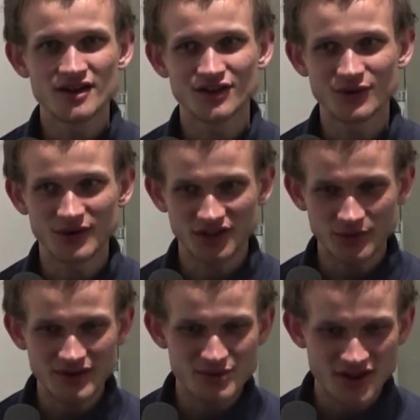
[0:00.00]

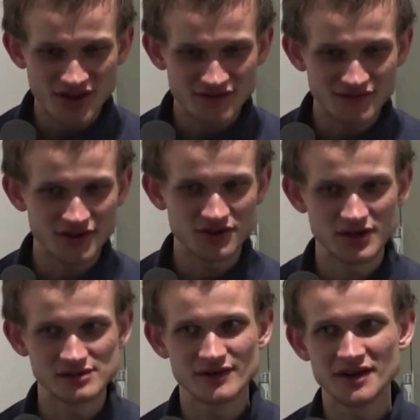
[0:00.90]
33% fault
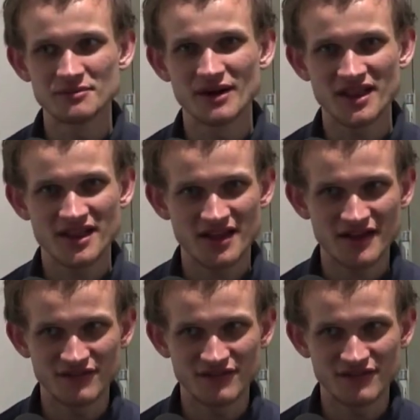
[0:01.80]
tolerant but safe